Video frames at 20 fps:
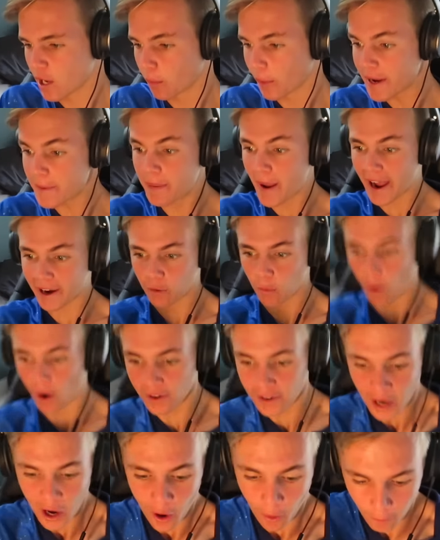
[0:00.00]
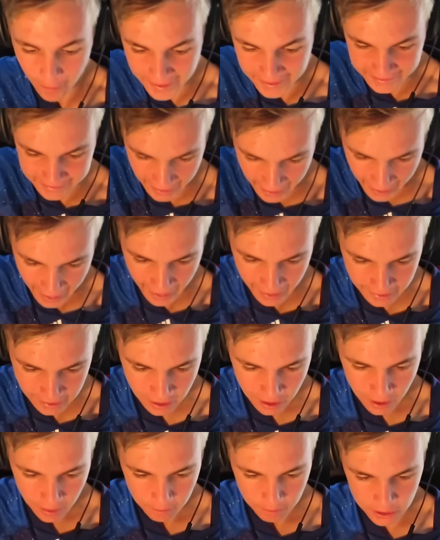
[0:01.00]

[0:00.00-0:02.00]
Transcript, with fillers: Can we pack one? We can!